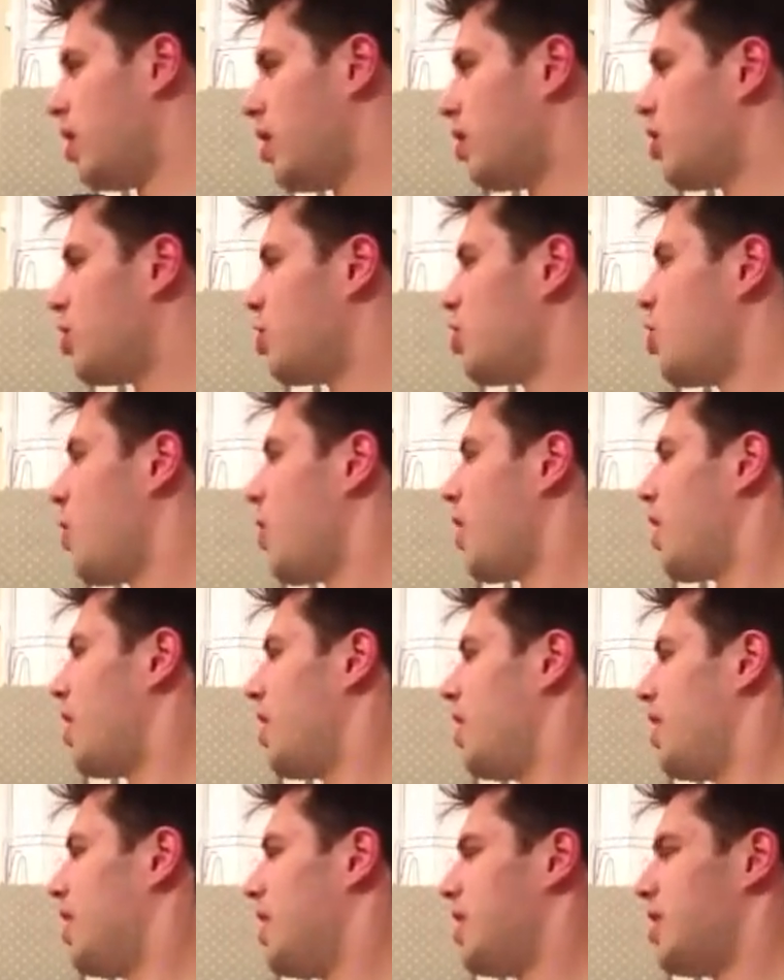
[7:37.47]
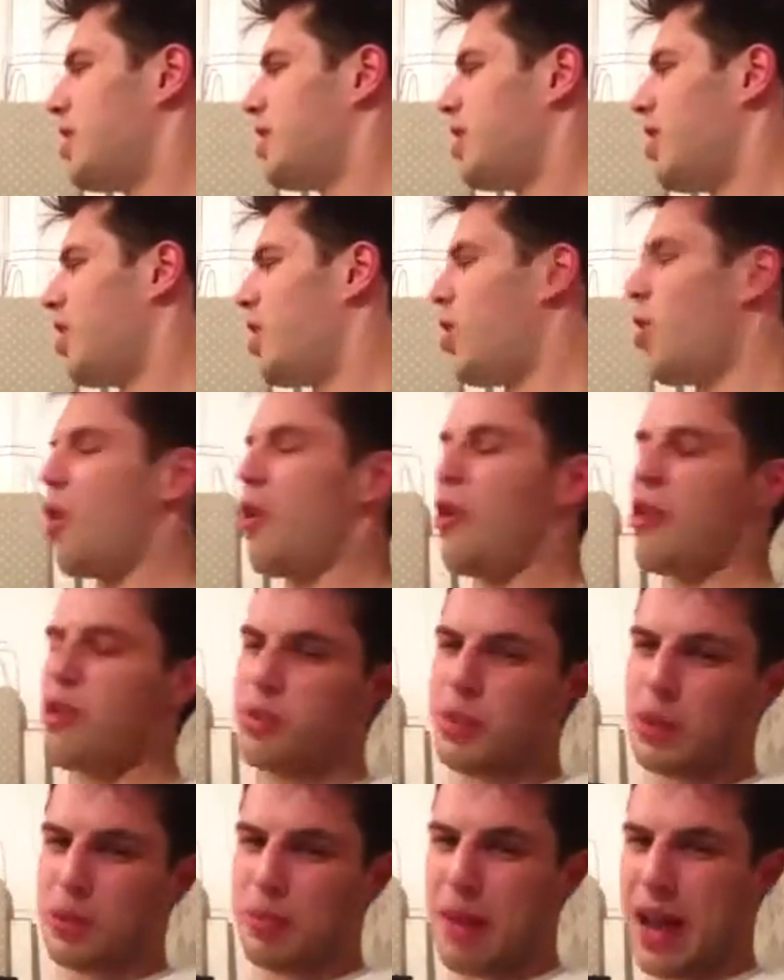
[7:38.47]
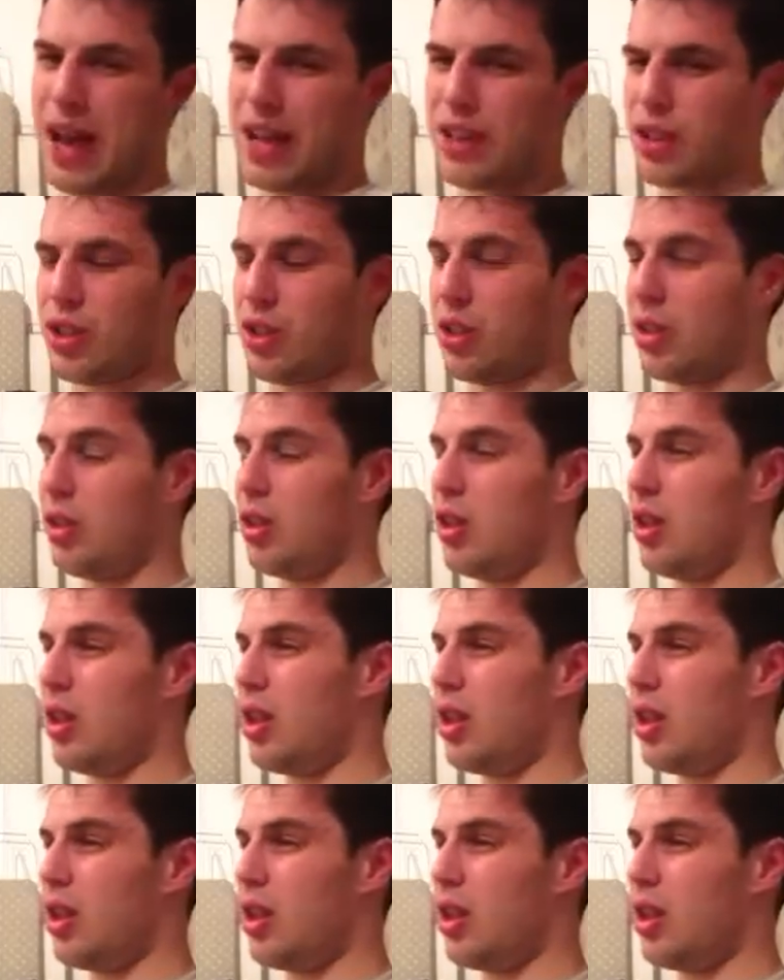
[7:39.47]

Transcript: That's not going to lead to a horrible battle,